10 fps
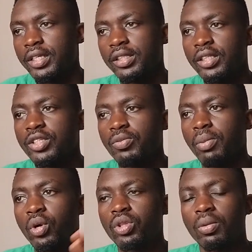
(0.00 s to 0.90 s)
It needs
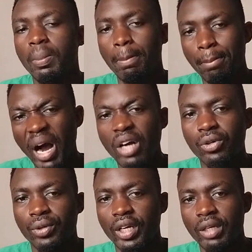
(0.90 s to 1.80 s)
both
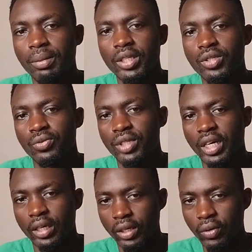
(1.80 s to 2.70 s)
macro elements, which
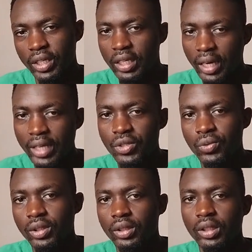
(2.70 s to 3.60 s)
are required in large
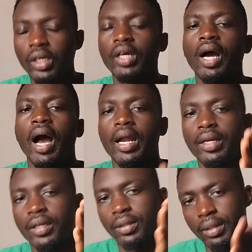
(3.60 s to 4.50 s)
quantity,
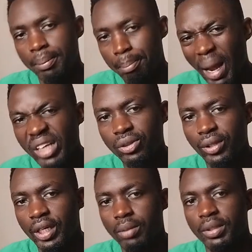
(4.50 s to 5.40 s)
and micro
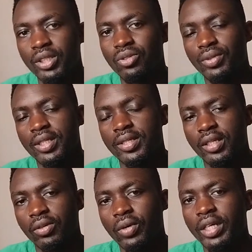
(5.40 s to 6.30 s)
elements, which is
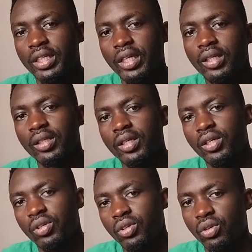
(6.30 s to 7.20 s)
required in
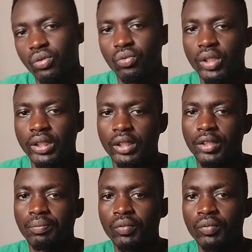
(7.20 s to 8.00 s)
low quantity.